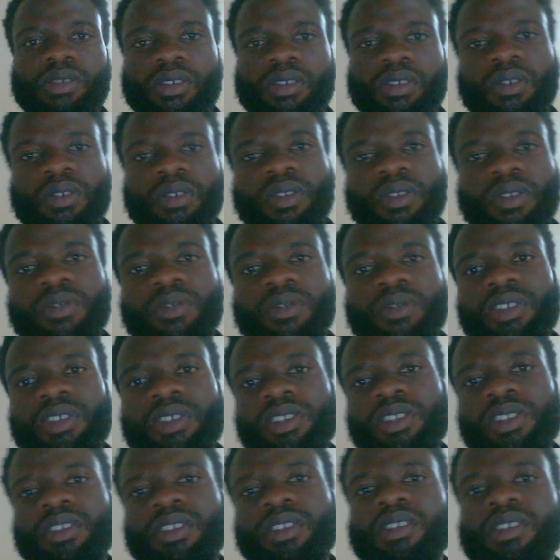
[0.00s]
of
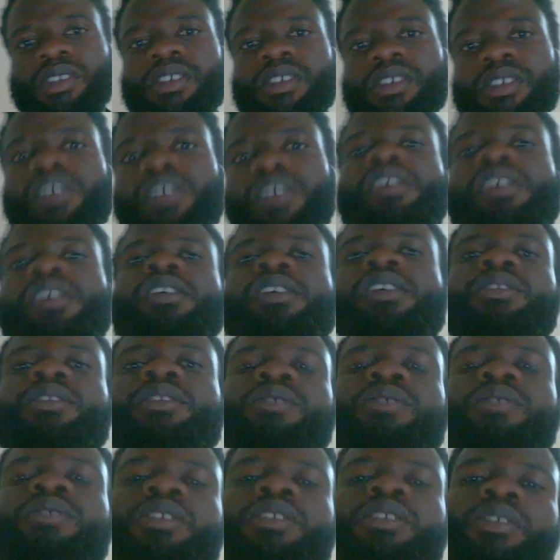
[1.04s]
these
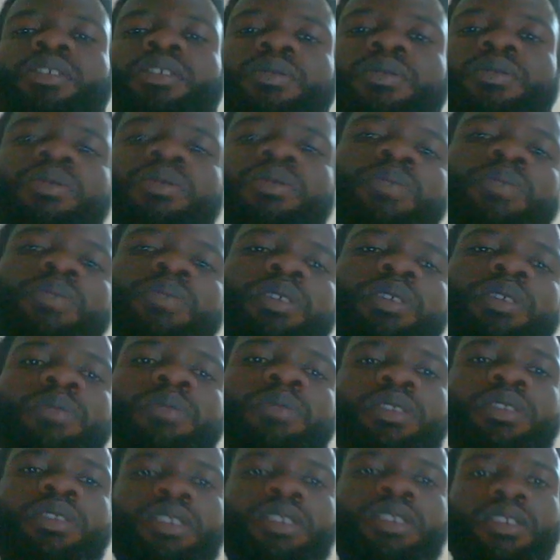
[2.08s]
students' record management
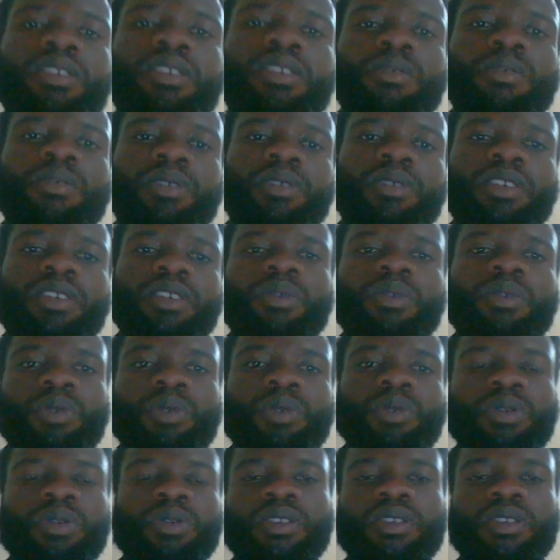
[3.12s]
systems include
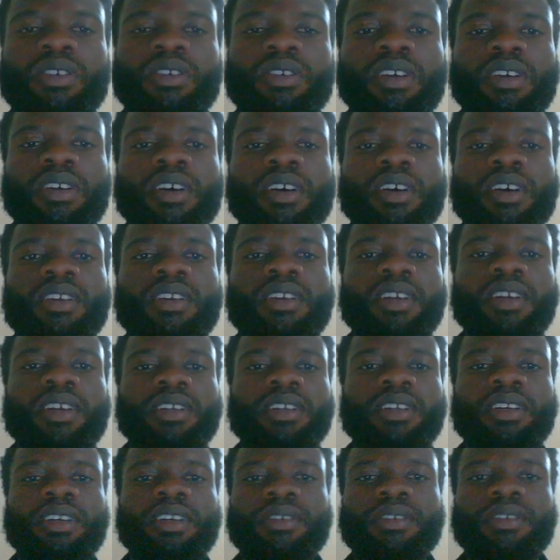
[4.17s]
data
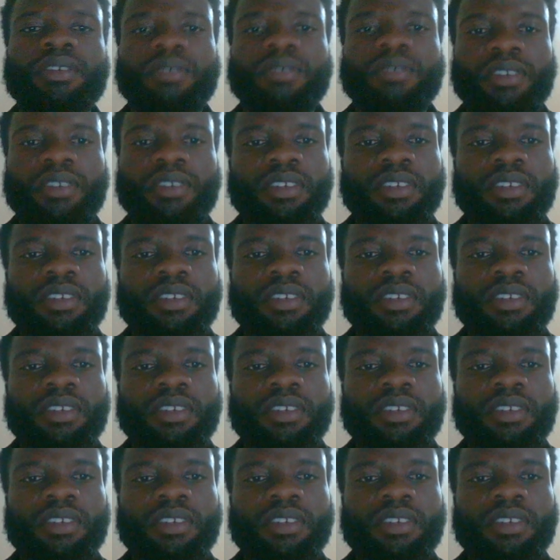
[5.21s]
entry,